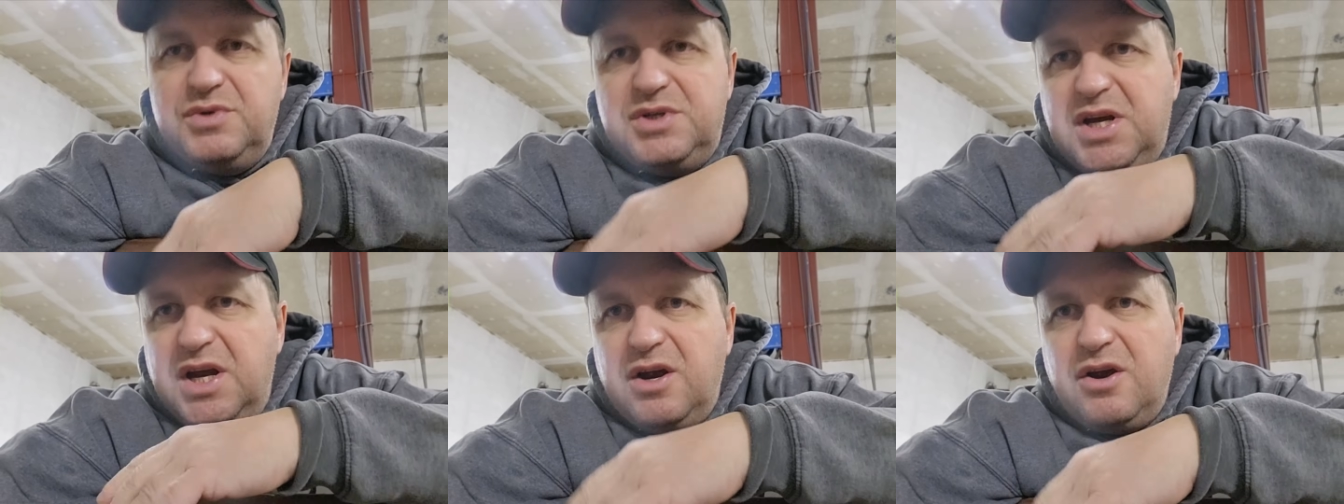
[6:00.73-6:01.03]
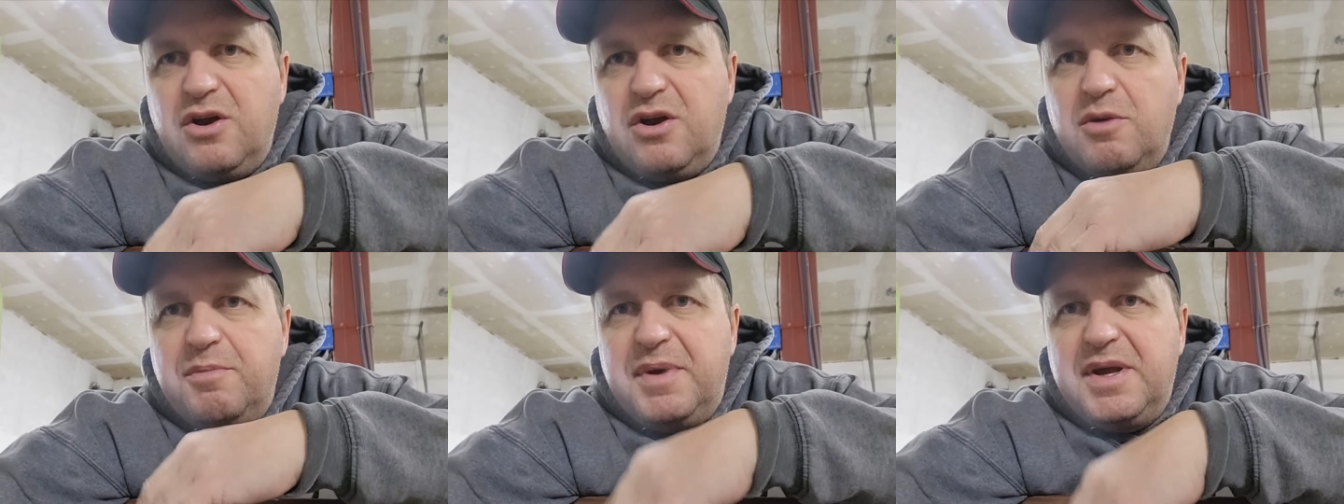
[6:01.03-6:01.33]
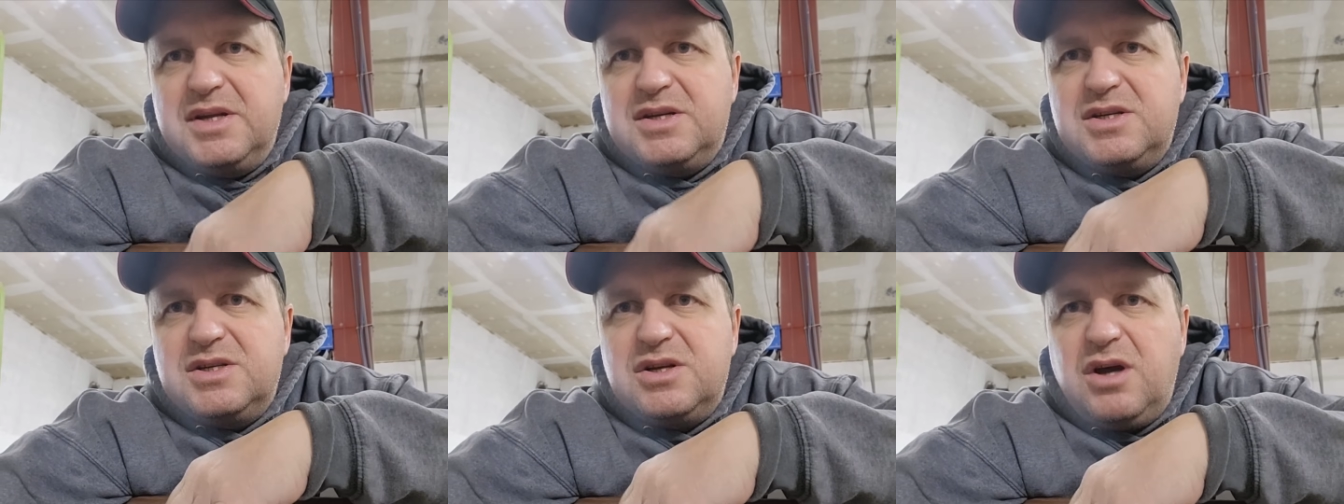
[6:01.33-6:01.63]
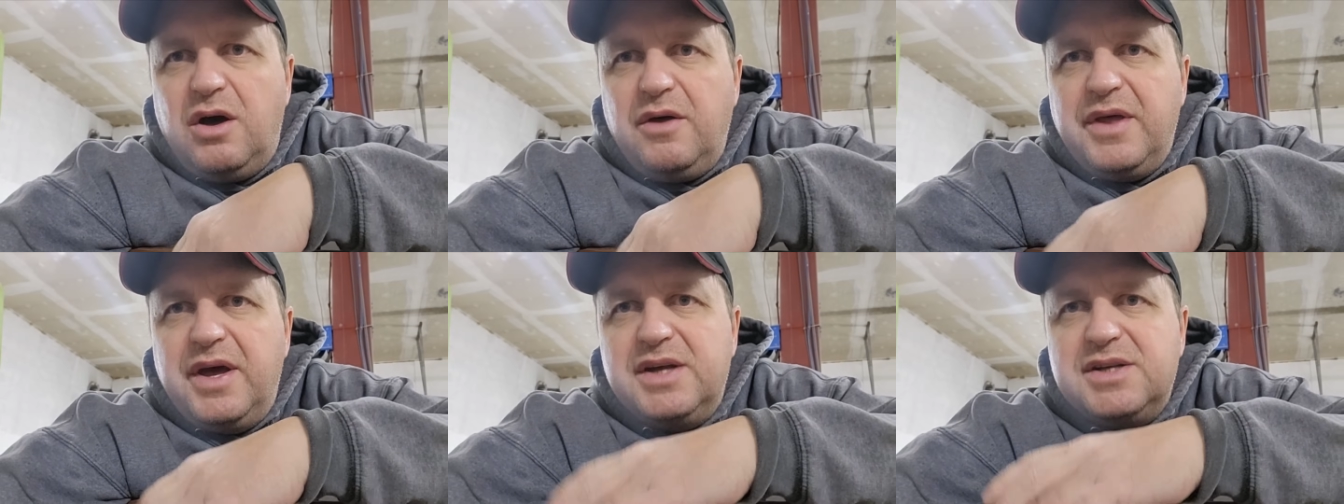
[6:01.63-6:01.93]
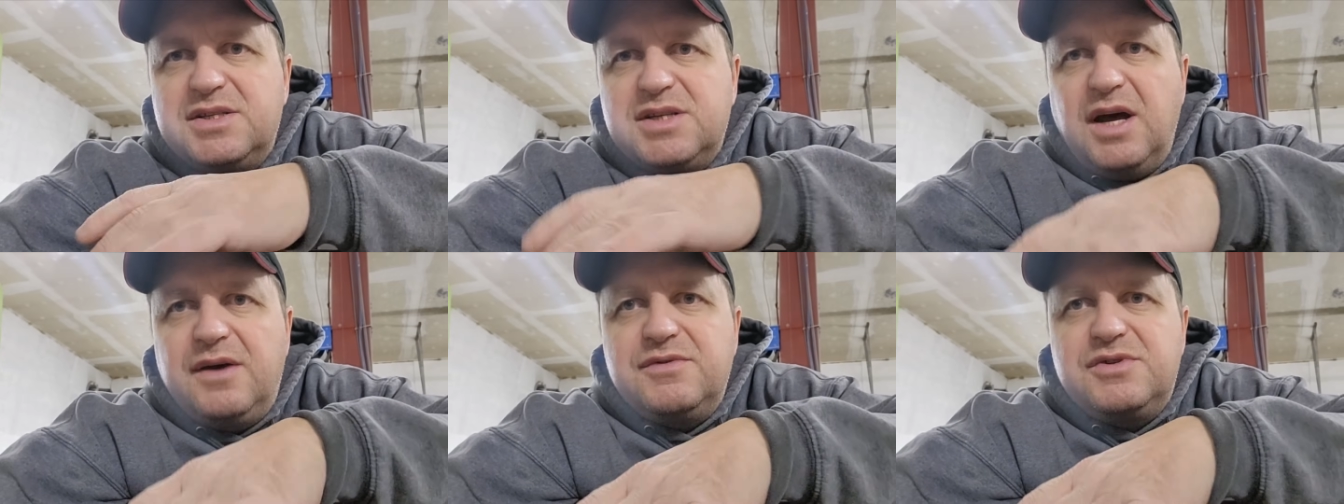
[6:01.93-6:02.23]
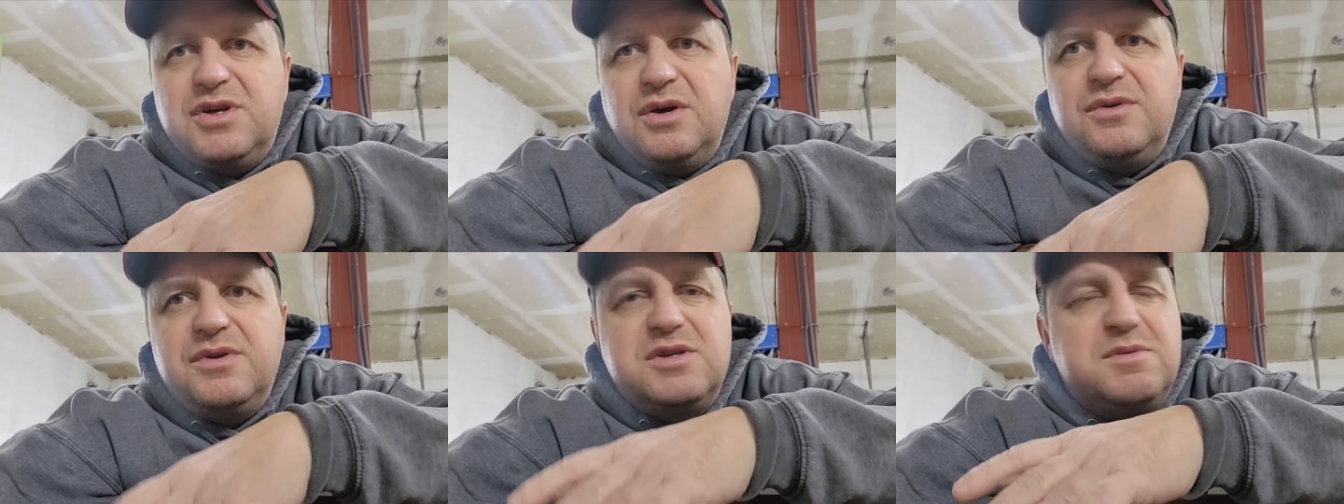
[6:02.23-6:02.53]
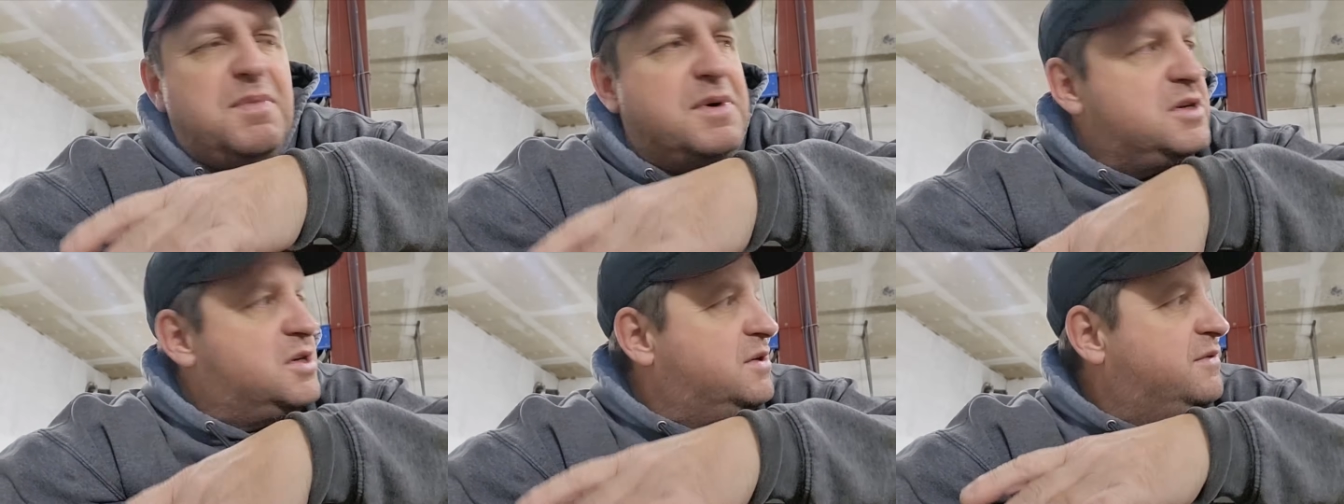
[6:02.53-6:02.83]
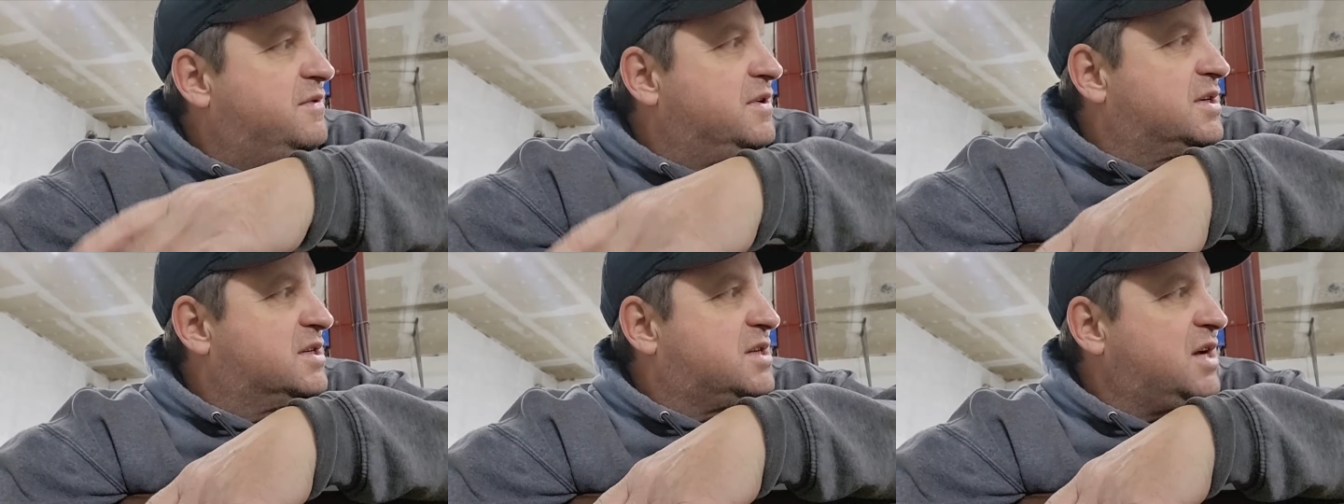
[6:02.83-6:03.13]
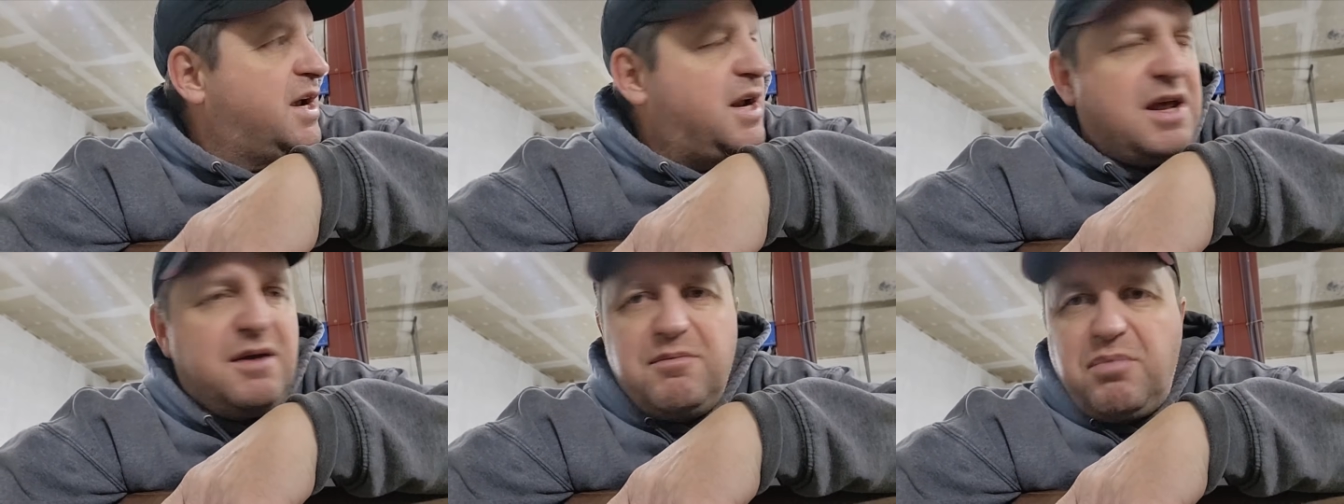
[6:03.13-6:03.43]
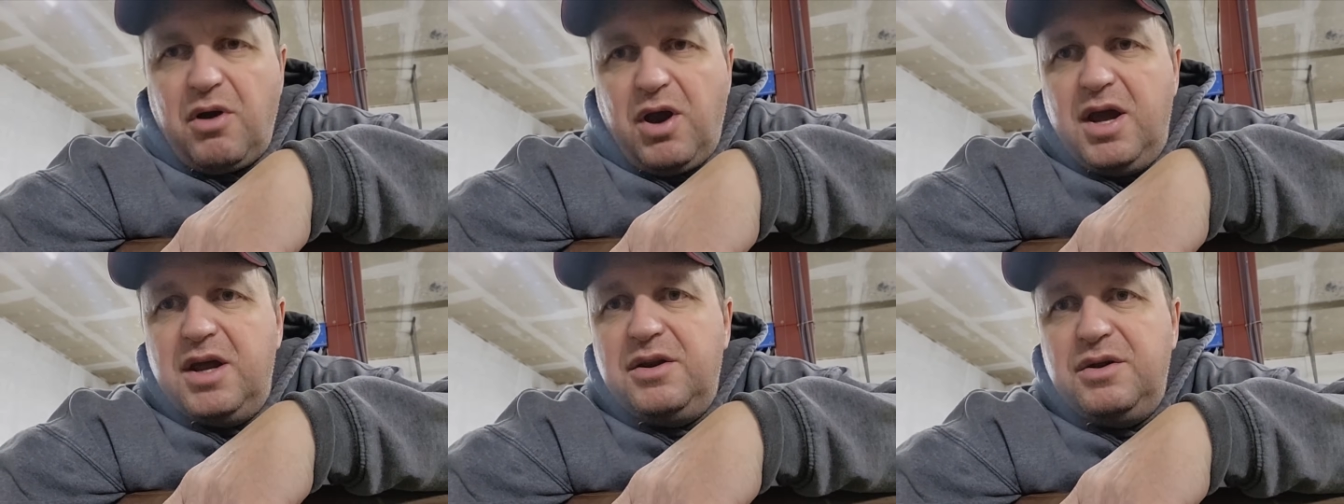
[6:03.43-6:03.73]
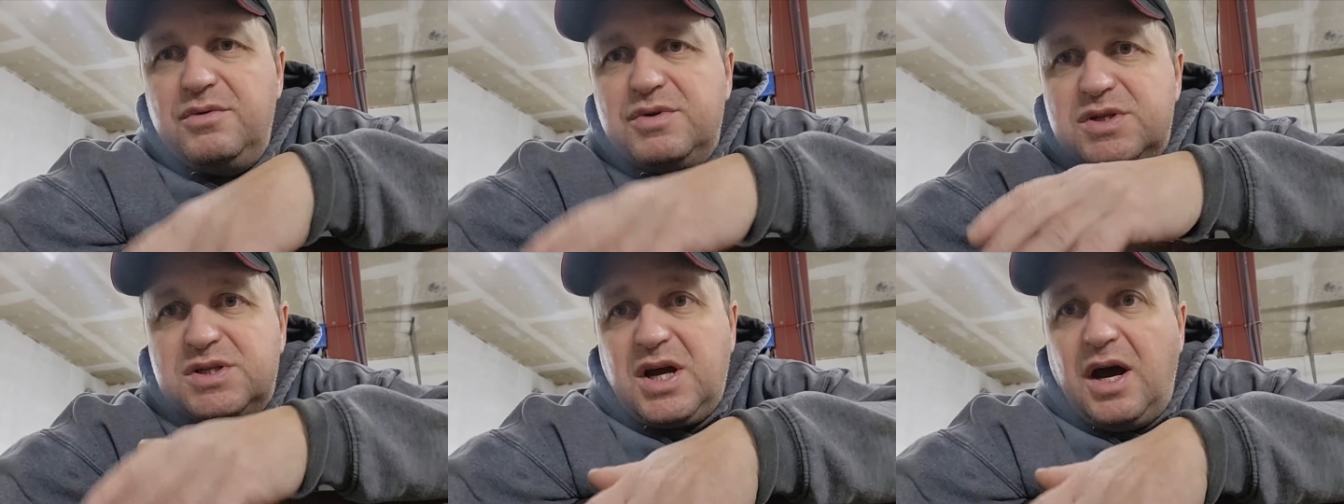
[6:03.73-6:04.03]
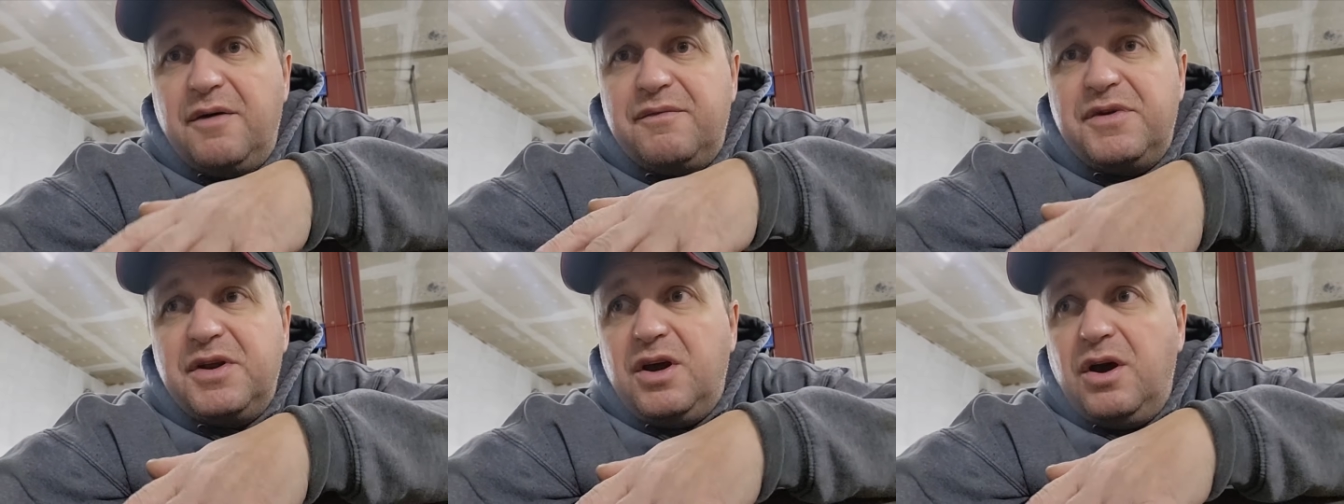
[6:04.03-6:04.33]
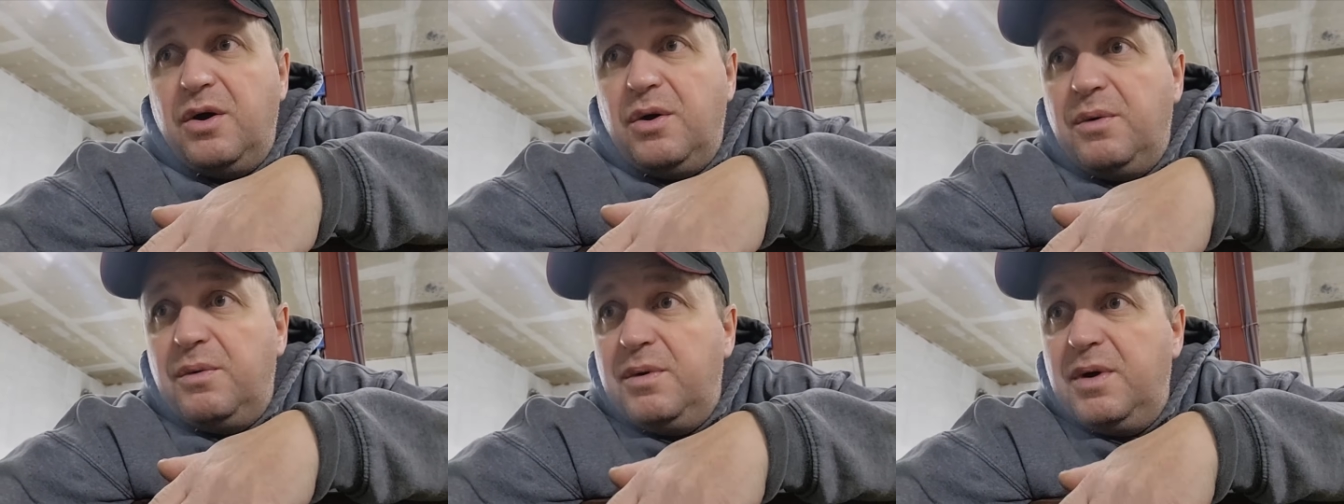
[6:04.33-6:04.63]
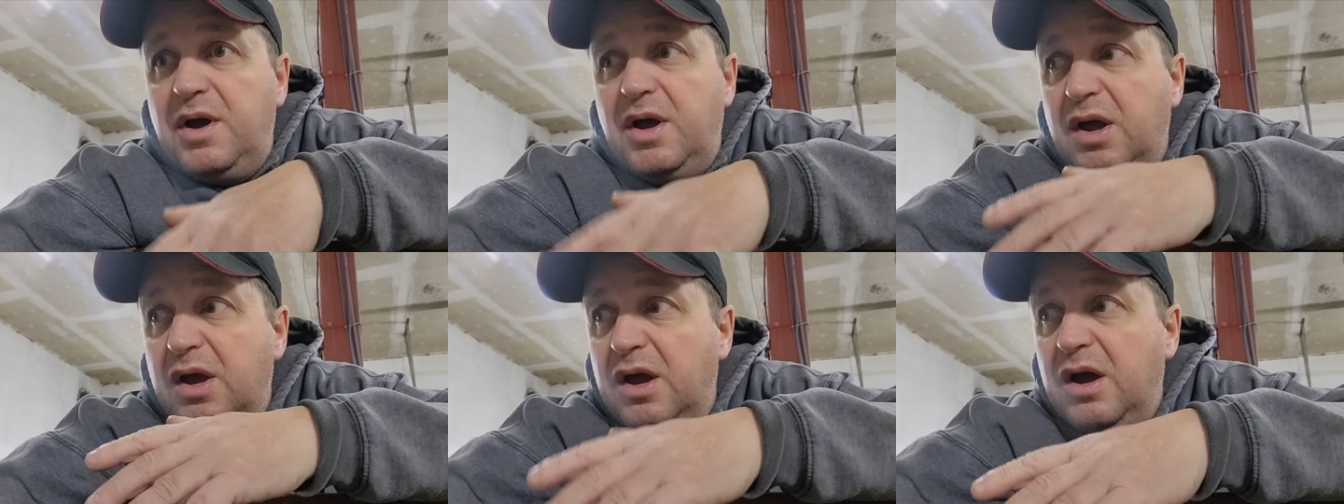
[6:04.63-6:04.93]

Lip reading: interior pieces, all that stuff. So there's a bunch of exciting brand new stuff to go